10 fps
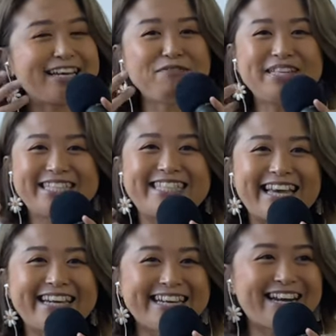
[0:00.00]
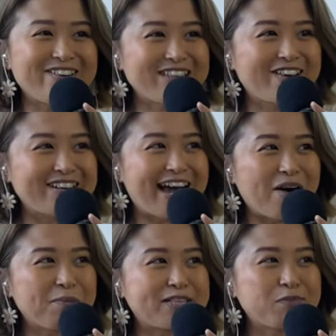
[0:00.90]
and like even saying it out loud
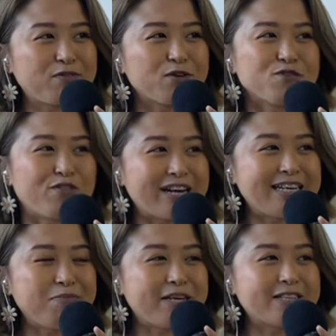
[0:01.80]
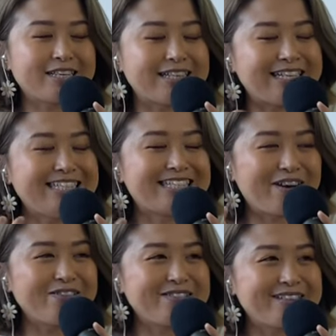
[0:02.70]
now makes me feel funny because it didn't
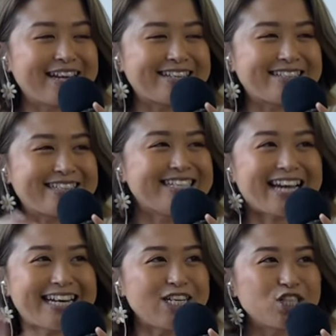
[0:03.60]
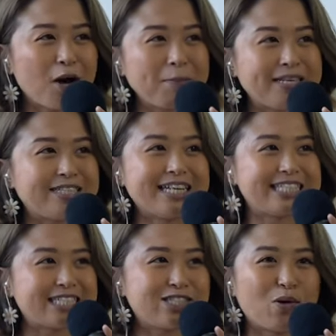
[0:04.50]
sound like this kind of job is
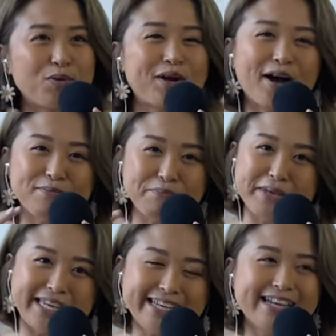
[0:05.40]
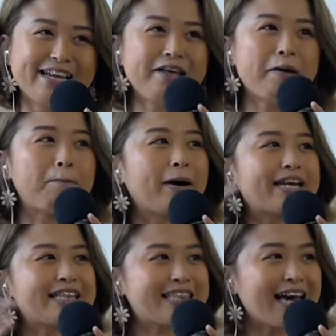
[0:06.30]
just so not me
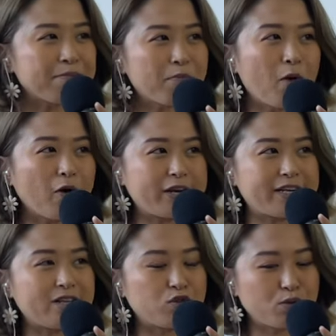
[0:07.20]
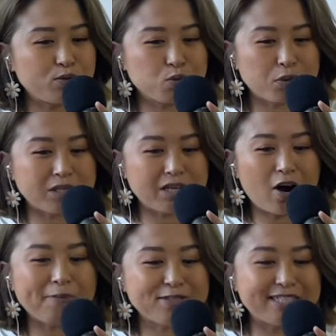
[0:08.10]
but at that point, those were the
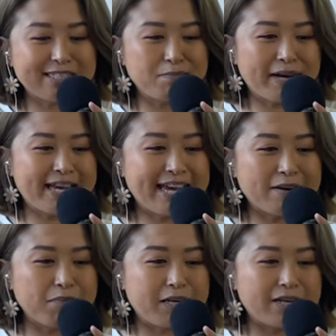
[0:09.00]
options in my head